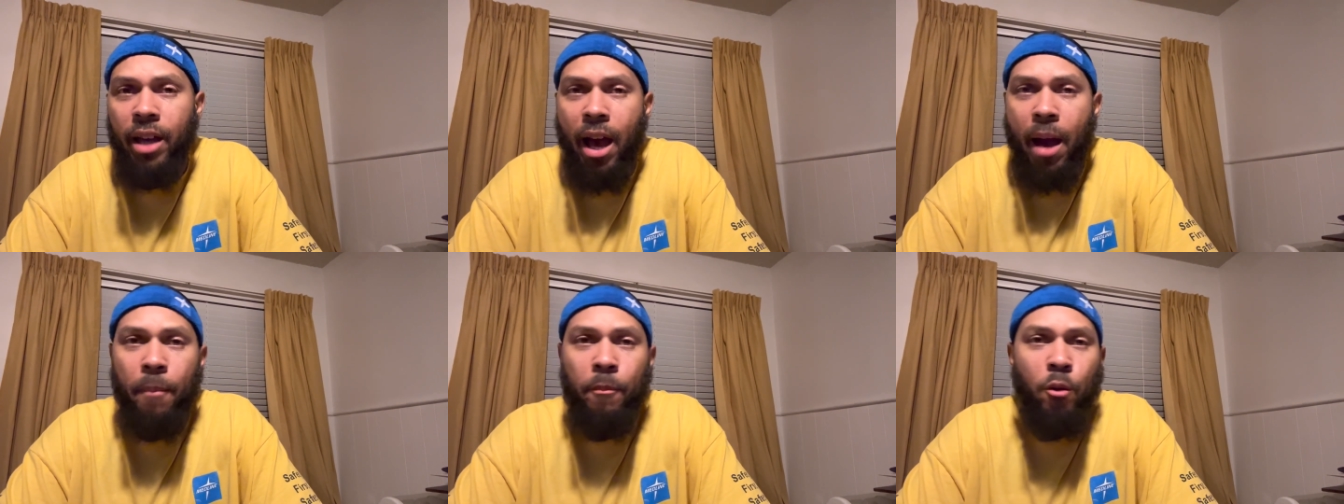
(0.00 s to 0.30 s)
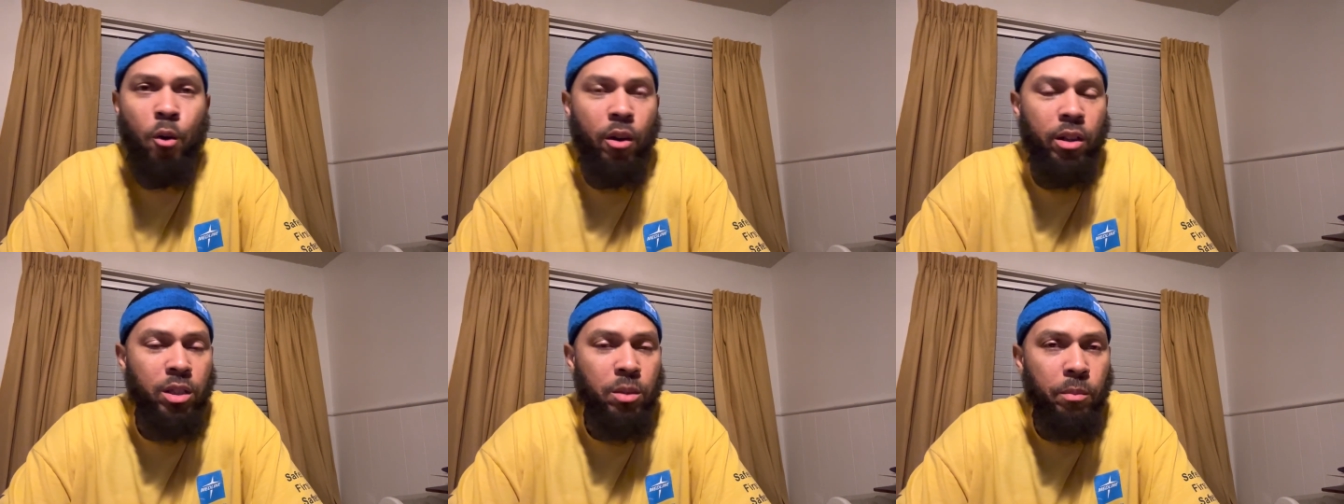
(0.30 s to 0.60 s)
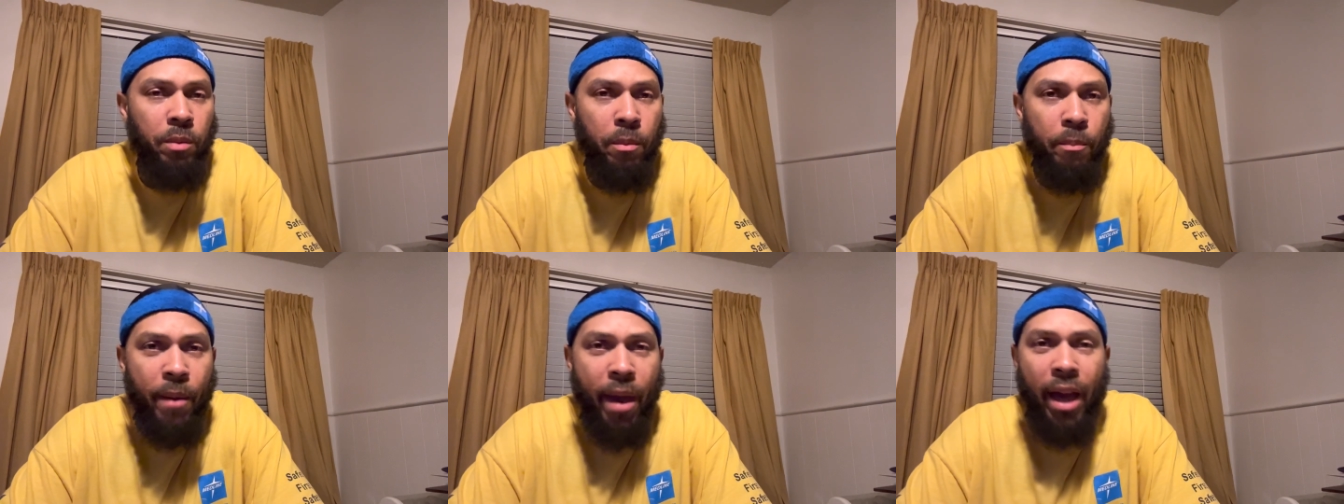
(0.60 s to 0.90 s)
I'm going to
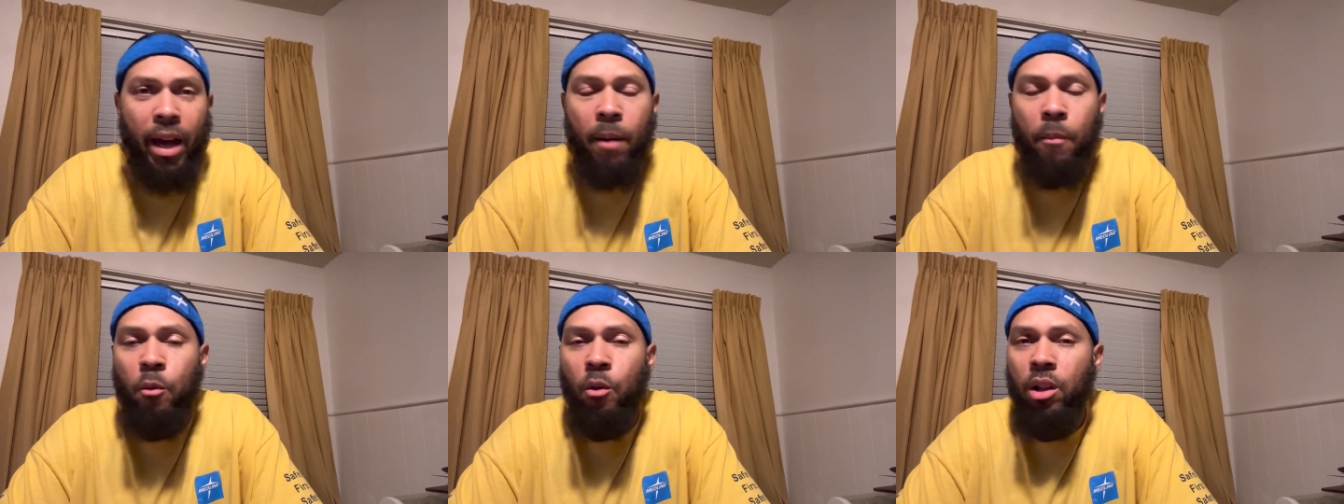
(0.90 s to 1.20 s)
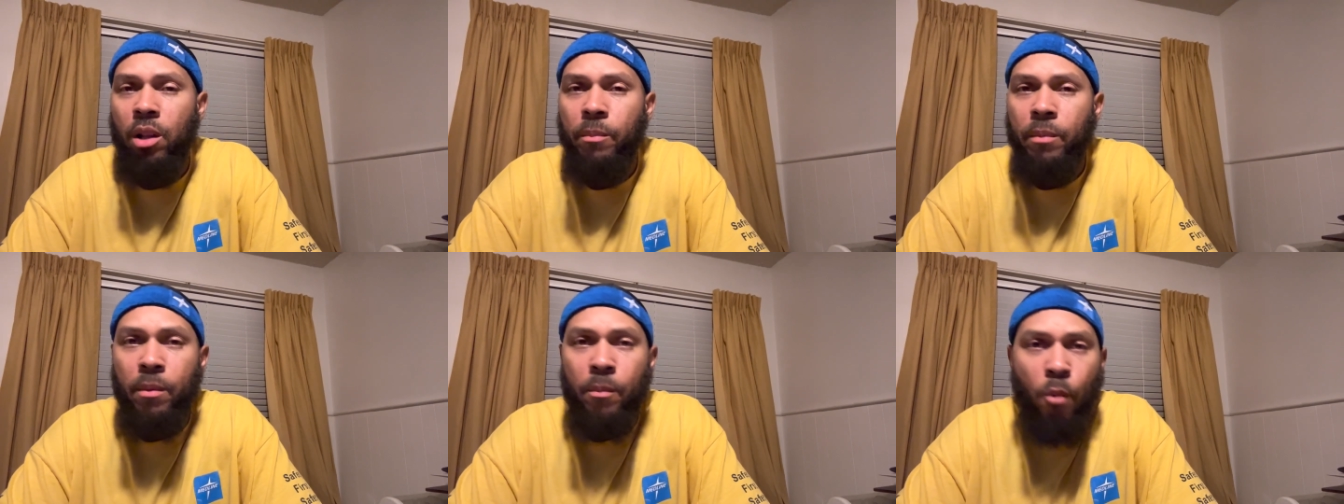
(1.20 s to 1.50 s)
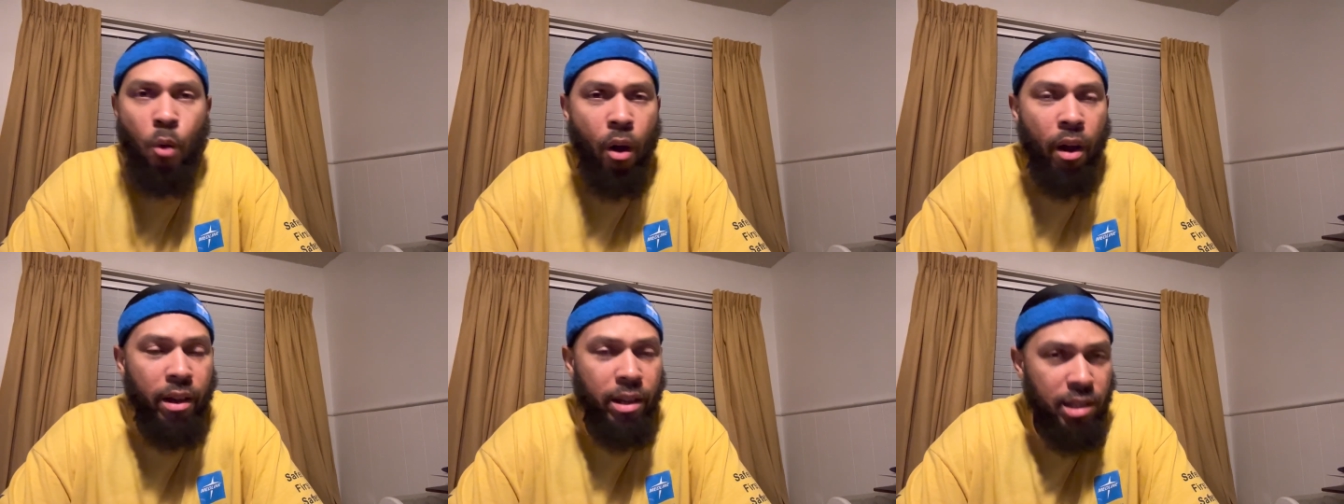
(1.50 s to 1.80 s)
be back. I'm going to be
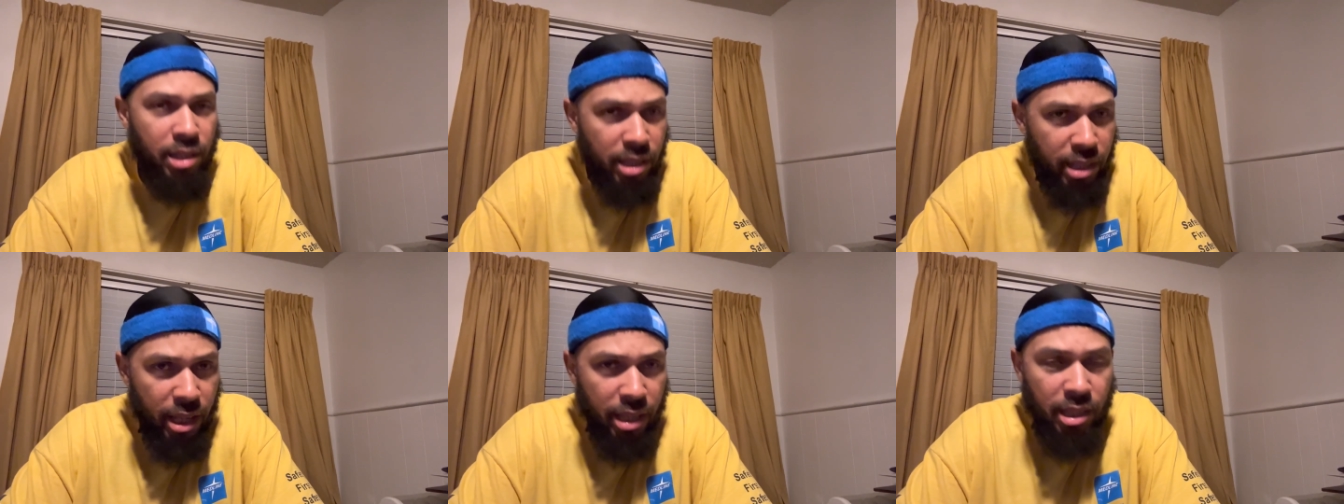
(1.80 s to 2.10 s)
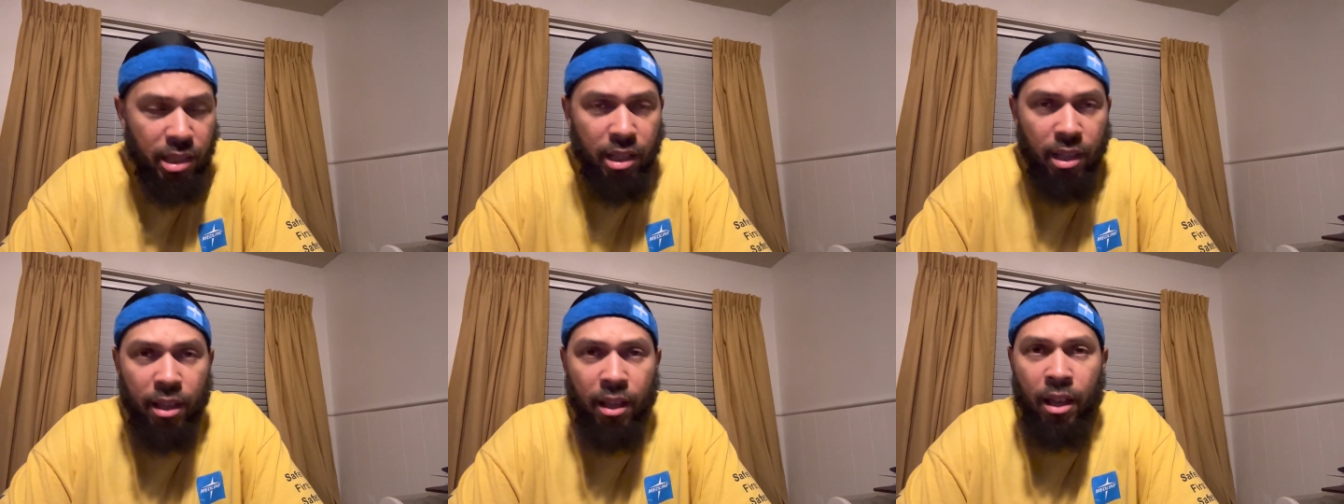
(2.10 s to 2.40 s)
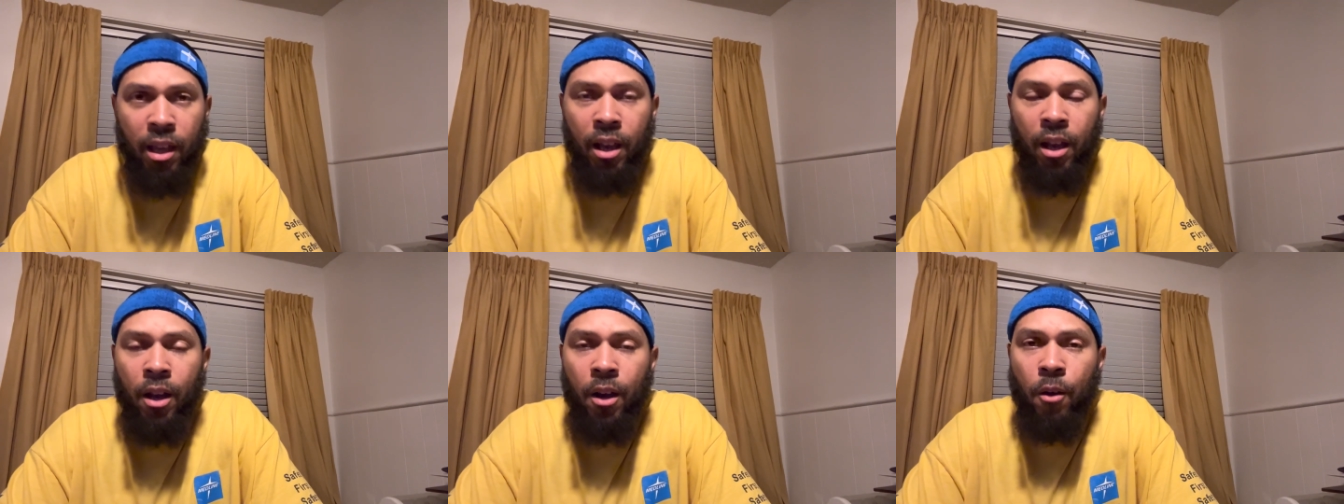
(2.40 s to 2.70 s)
more consistent,
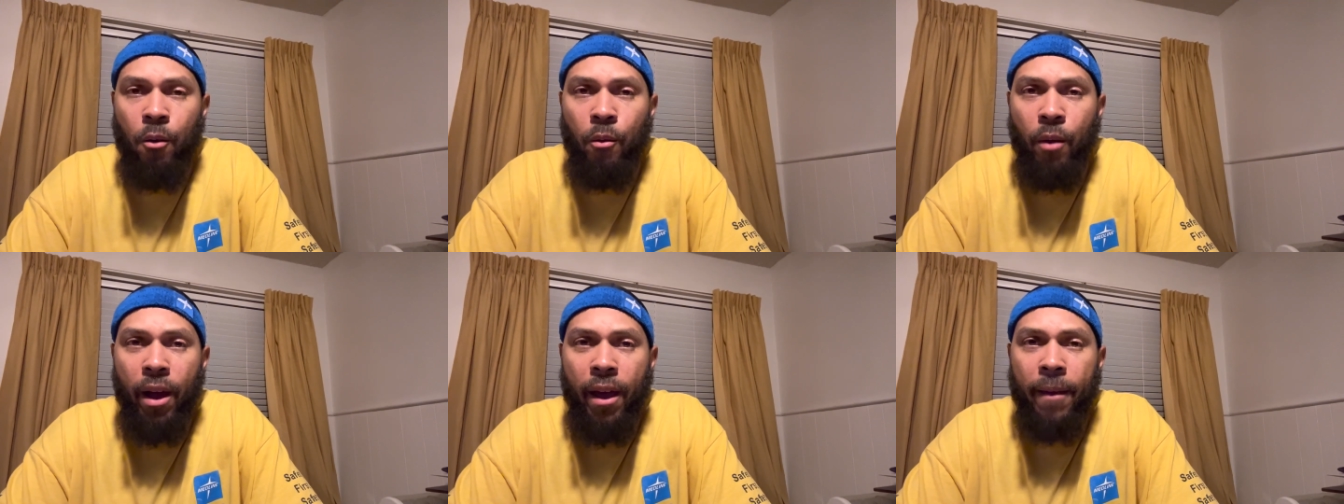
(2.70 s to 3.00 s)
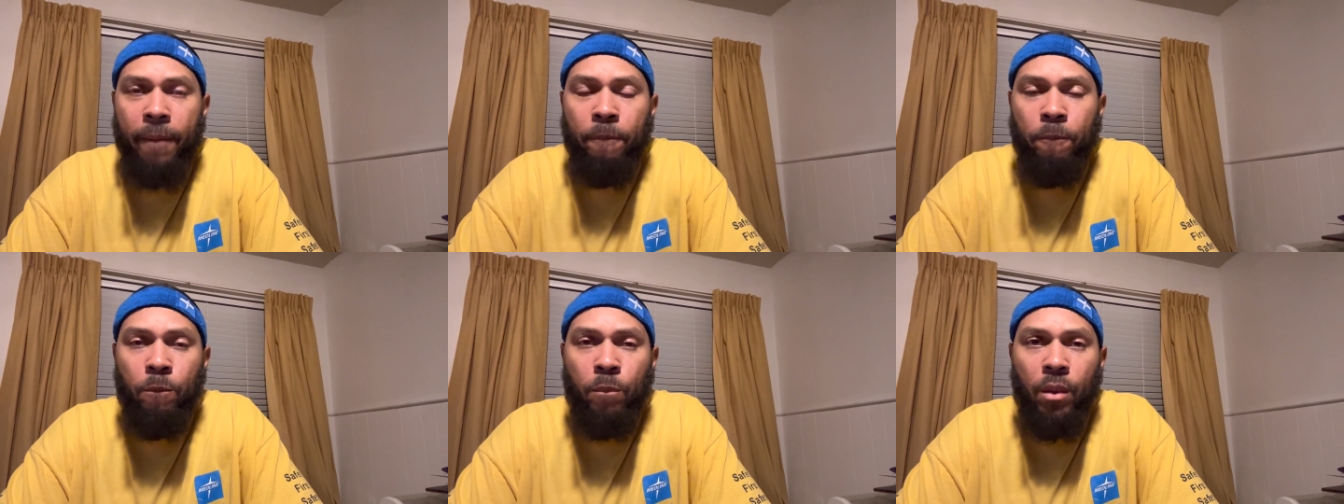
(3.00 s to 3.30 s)
right?